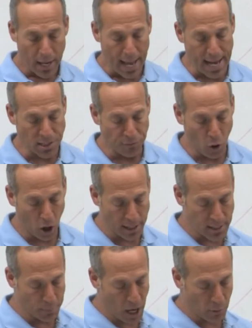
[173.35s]
as far
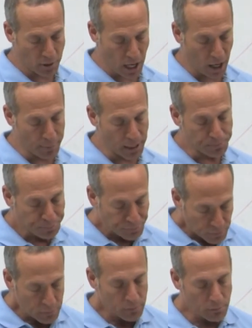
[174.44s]
as the bond retirement.
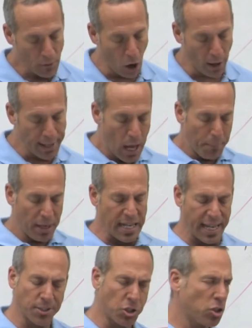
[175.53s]
All right, but
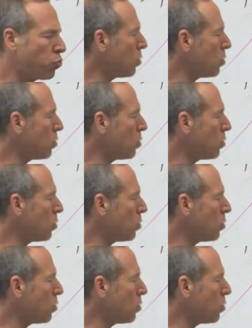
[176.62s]
again, just